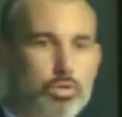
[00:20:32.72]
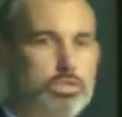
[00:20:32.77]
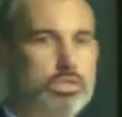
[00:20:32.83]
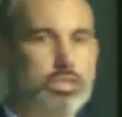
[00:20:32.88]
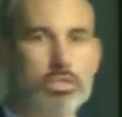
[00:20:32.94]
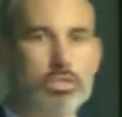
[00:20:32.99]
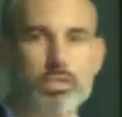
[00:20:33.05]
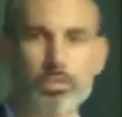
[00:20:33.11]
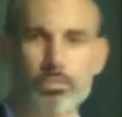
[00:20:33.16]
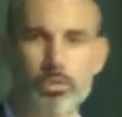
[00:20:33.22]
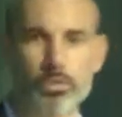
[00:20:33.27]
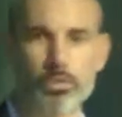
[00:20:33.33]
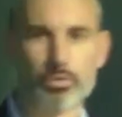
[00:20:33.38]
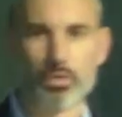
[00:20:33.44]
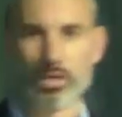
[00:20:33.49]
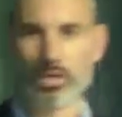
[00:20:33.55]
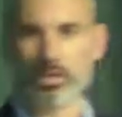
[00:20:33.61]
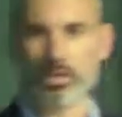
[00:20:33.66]
um,
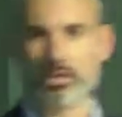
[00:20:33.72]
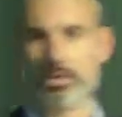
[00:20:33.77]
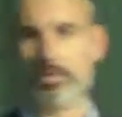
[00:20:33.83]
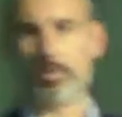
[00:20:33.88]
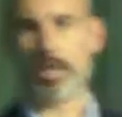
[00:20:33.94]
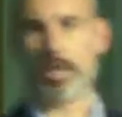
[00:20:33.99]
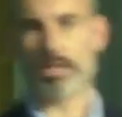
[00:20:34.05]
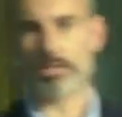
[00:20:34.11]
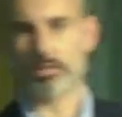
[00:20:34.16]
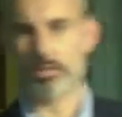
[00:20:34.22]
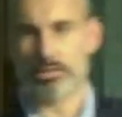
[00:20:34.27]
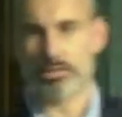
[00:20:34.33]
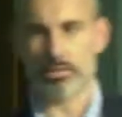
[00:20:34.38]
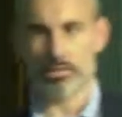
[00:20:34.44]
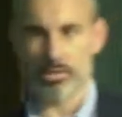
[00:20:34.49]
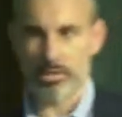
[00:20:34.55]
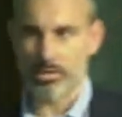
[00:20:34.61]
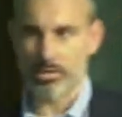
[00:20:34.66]
hosted
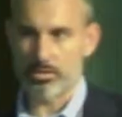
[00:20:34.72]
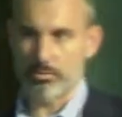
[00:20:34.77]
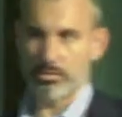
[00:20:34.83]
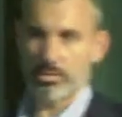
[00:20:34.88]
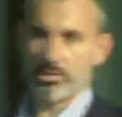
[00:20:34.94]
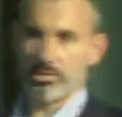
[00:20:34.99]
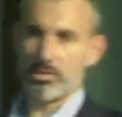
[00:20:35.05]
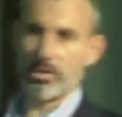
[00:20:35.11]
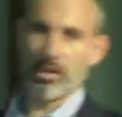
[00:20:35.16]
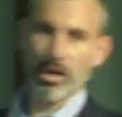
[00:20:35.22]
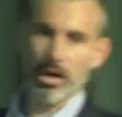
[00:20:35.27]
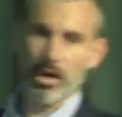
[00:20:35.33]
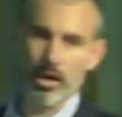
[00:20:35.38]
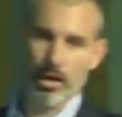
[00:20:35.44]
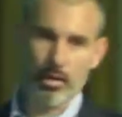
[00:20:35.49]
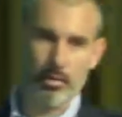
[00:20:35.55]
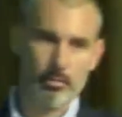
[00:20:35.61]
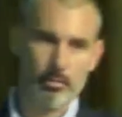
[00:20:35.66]
computer-aided dispatch
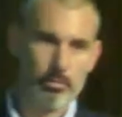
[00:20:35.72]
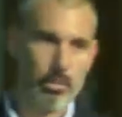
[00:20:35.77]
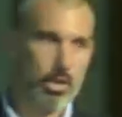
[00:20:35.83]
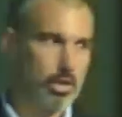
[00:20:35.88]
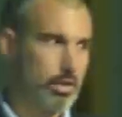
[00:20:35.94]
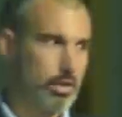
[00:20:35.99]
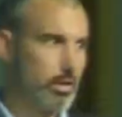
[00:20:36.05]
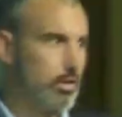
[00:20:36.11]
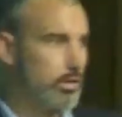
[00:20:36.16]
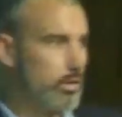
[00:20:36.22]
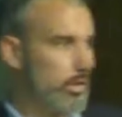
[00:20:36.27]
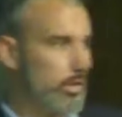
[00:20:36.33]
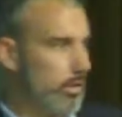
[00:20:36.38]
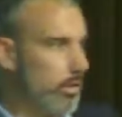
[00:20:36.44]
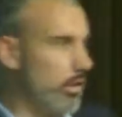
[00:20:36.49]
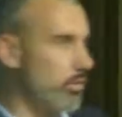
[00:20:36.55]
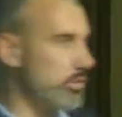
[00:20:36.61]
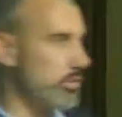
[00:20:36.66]
systems,
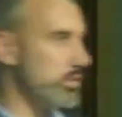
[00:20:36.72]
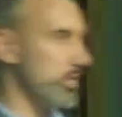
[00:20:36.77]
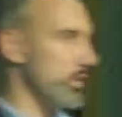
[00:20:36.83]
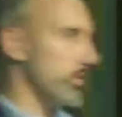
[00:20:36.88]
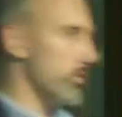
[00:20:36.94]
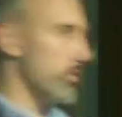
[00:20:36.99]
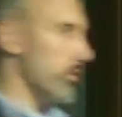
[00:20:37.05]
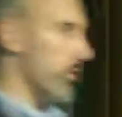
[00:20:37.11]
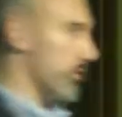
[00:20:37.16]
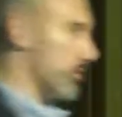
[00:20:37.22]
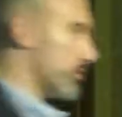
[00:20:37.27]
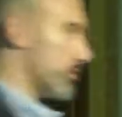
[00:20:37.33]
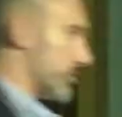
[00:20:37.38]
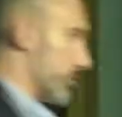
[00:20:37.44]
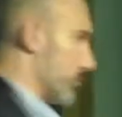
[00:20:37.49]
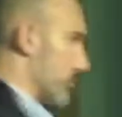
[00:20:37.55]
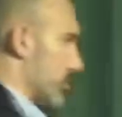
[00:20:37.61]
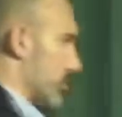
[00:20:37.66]
um, you know,
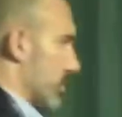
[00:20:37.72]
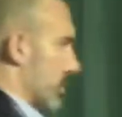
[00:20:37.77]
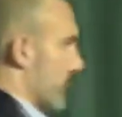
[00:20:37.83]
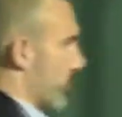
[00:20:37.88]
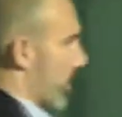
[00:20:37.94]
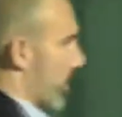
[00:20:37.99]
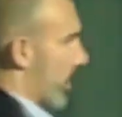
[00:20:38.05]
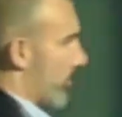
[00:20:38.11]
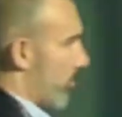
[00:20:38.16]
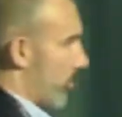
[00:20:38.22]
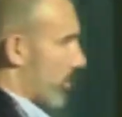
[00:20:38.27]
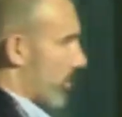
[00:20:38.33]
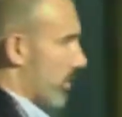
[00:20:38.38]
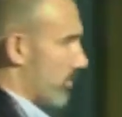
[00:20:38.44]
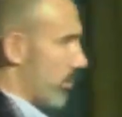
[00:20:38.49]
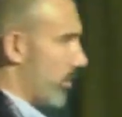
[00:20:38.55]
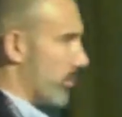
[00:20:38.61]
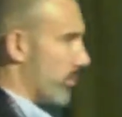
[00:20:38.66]
hosted
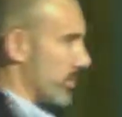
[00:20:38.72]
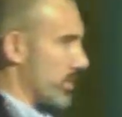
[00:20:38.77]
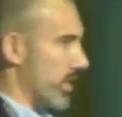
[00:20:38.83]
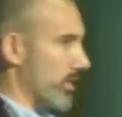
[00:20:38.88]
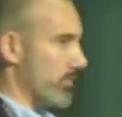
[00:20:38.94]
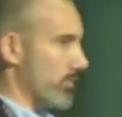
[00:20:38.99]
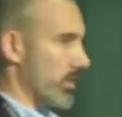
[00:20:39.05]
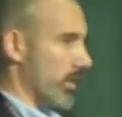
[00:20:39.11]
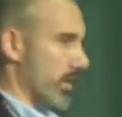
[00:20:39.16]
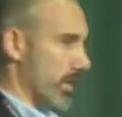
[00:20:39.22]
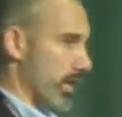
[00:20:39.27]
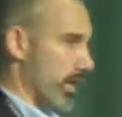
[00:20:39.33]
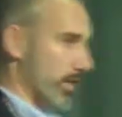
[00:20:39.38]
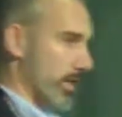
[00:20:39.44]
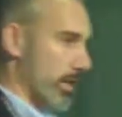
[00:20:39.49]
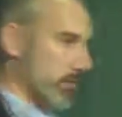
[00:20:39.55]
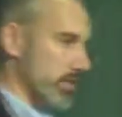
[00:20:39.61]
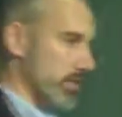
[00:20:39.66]
solutions for 911 and
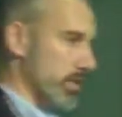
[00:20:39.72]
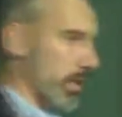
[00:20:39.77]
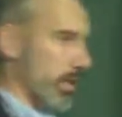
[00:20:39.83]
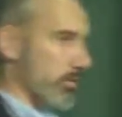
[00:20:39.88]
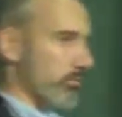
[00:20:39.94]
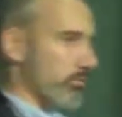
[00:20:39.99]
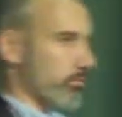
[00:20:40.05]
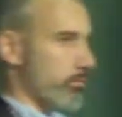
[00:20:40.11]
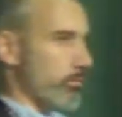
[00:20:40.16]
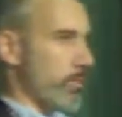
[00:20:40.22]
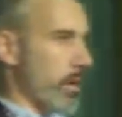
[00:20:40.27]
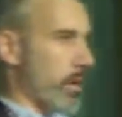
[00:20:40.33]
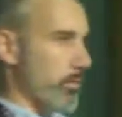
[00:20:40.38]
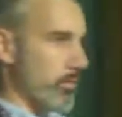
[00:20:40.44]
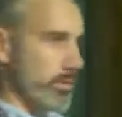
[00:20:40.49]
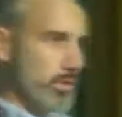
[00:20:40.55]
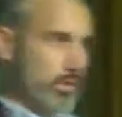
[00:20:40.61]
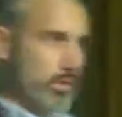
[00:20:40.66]
public safety. And again, that
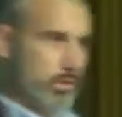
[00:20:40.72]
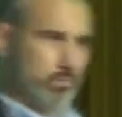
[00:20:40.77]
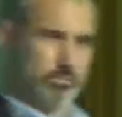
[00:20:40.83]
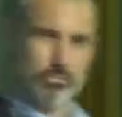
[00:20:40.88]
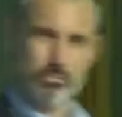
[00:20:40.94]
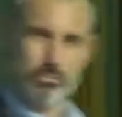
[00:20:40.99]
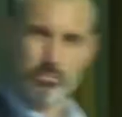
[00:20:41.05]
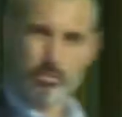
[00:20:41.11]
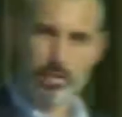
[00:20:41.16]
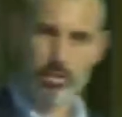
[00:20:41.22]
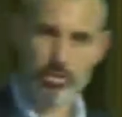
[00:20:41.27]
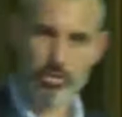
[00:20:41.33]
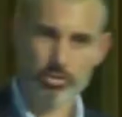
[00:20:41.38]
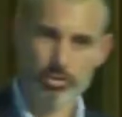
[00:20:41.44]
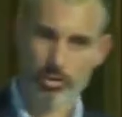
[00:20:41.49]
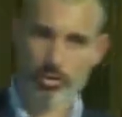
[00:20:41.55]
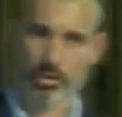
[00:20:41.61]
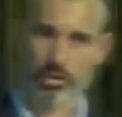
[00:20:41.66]
was kind of met with
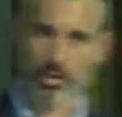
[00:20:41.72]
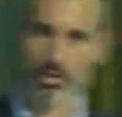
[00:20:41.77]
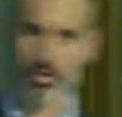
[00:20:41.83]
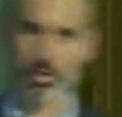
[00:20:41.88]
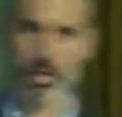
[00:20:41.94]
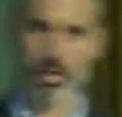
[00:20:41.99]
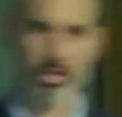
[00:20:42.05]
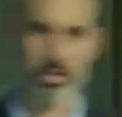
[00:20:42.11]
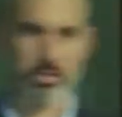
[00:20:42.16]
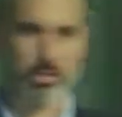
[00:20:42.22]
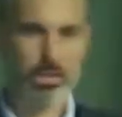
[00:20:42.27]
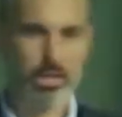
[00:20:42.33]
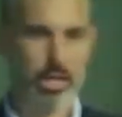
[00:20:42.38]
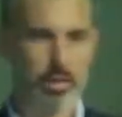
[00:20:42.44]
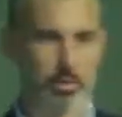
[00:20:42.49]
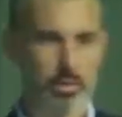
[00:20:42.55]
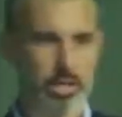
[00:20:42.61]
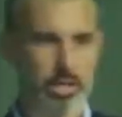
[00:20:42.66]
a are you sure you
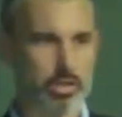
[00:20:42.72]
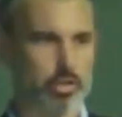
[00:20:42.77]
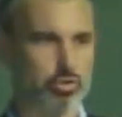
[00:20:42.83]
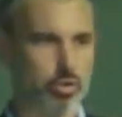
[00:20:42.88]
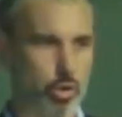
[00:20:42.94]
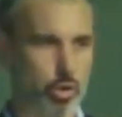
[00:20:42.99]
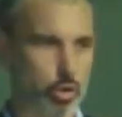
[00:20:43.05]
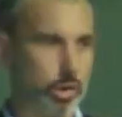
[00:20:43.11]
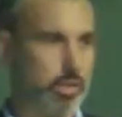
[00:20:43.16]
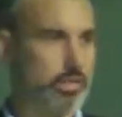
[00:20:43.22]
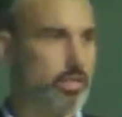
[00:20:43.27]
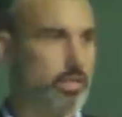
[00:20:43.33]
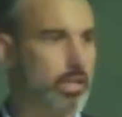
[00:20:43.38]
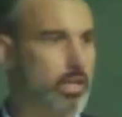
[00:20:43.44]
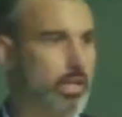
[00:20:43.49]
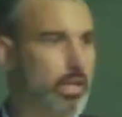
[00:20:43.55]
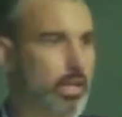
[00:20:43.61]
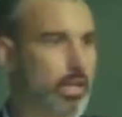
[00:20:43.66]
want to do that? It's how do we
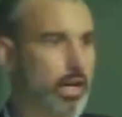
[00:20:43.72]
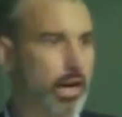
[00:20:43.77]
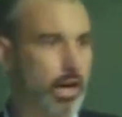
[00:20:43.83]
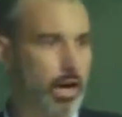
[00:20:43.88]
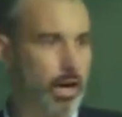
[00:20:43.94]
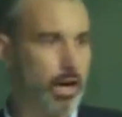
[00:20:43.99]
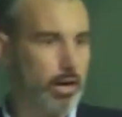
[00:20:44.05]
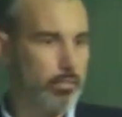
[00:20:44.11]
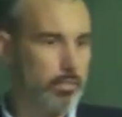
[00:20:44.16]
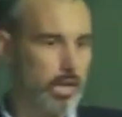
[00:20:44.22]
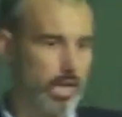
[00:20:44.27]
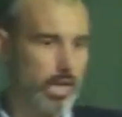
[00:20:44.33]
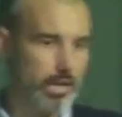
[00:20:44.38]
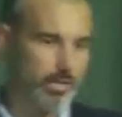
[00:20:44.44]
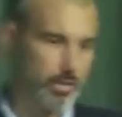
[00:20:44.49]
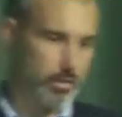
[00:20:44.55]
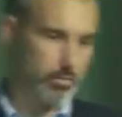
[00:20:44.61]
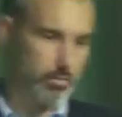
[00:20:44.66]
control it?
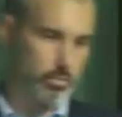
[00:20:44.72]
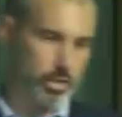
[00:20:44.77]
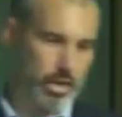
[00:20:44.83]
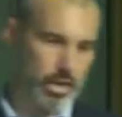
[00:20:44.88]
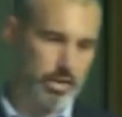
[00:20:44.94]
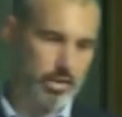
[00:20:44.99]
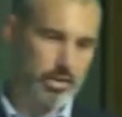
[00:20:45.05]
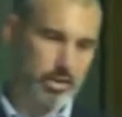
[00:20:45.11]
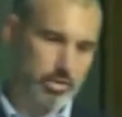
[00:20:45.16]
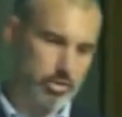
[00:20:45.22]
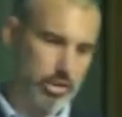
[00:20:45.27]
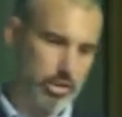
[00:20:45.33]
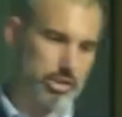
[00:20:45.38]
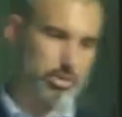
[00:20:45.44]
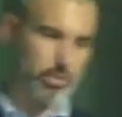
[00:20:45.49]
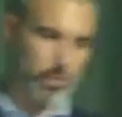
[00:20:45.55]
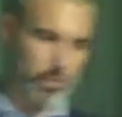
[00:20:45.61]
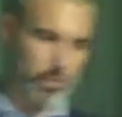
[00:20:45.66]
Um, and I think we're